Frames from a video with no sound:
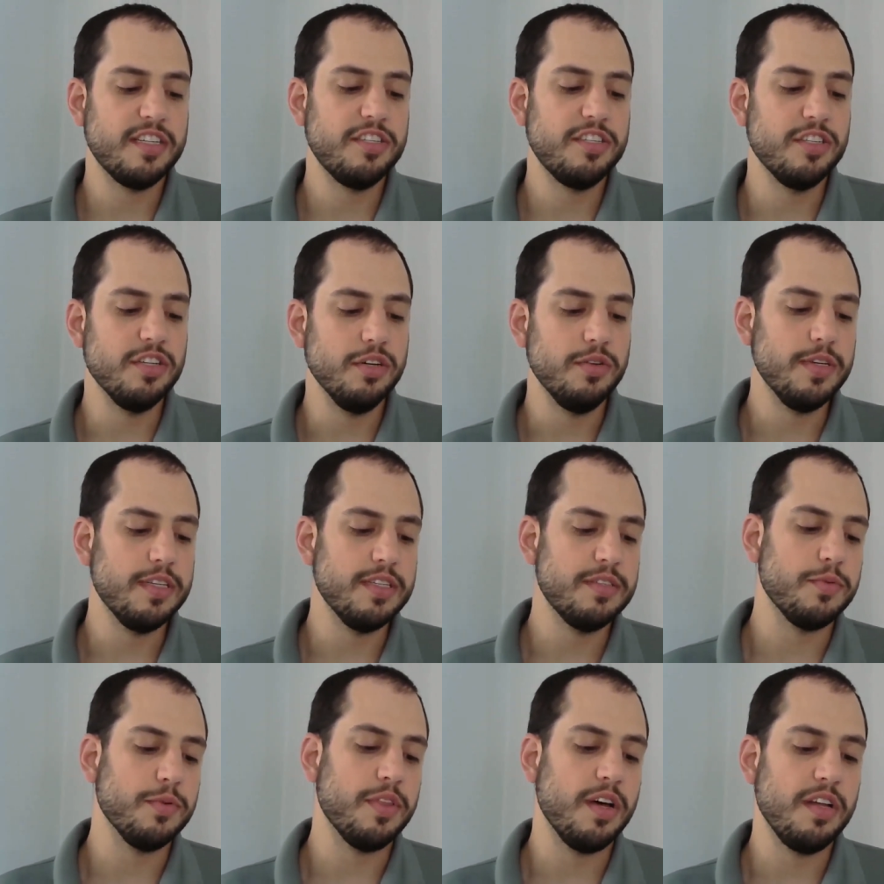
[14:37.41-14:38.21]
to do
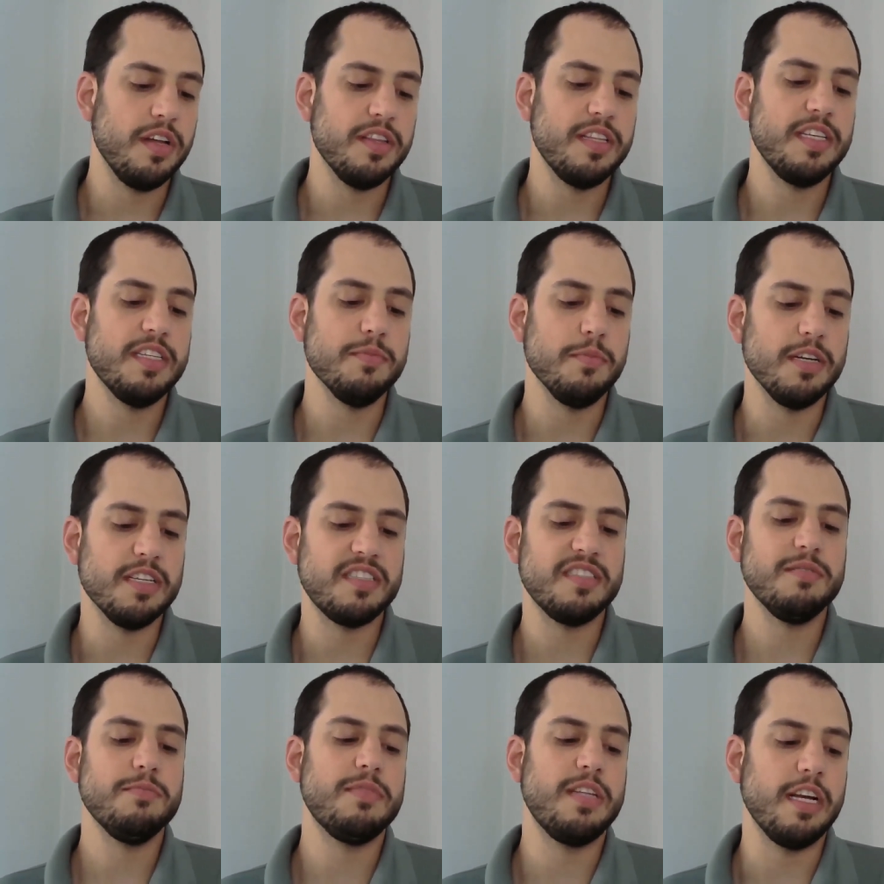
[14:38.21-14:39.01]
is with all these
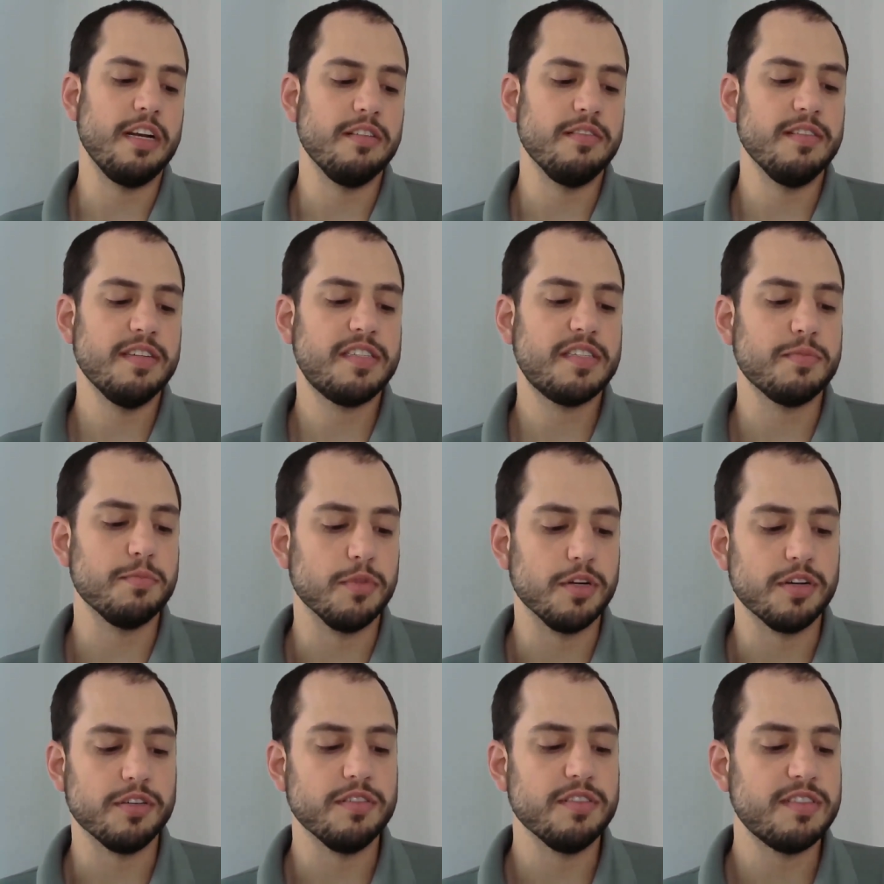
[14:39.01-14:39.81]
Muslim terrorists,
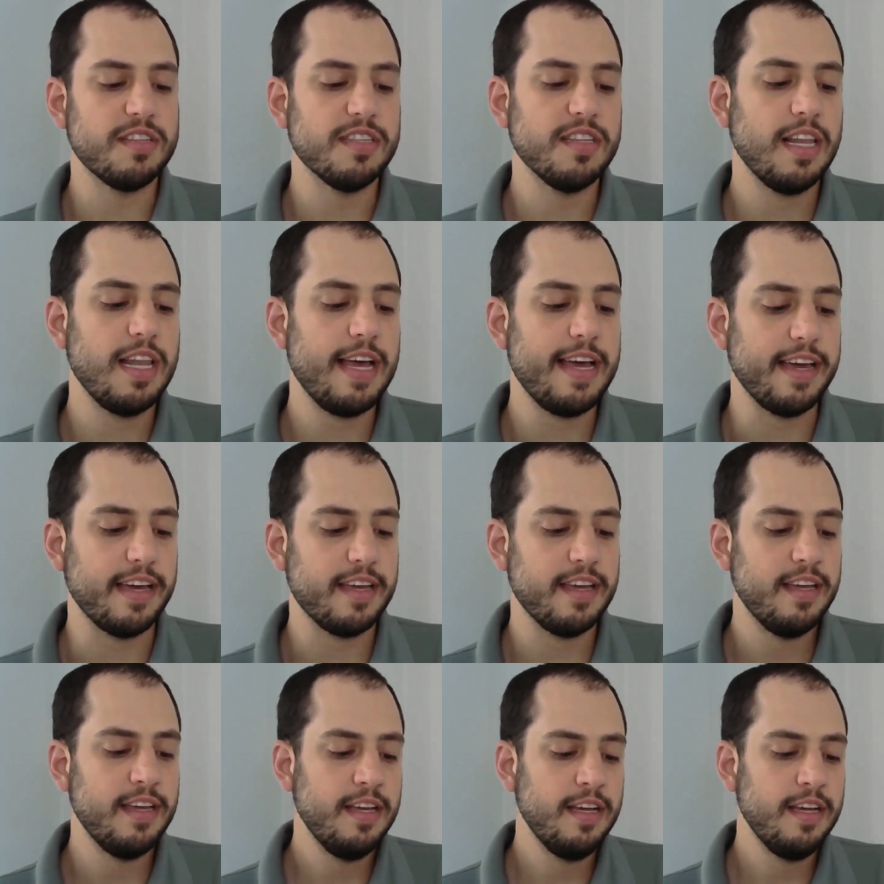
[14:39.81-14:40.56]
murderers, and the like.